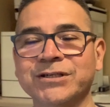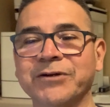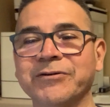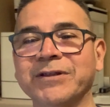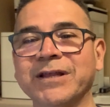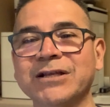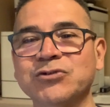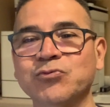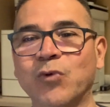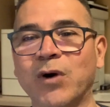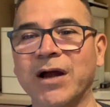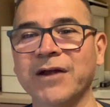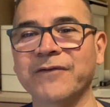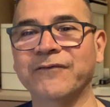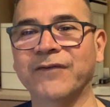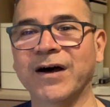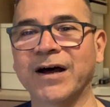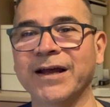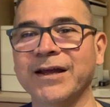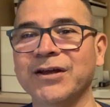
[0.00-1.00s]
Everything's
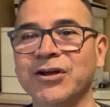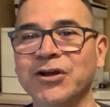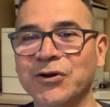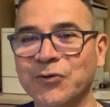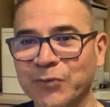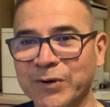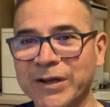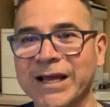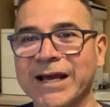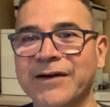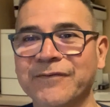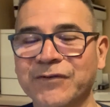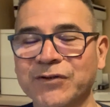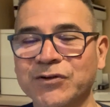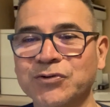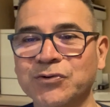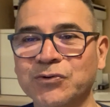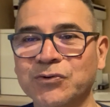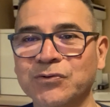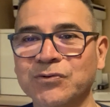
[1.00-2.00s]
Wi-Fi. We have the
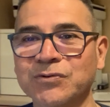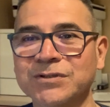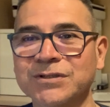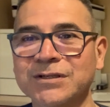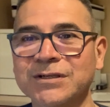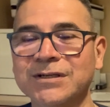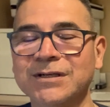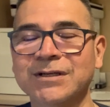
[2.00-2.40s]
tools.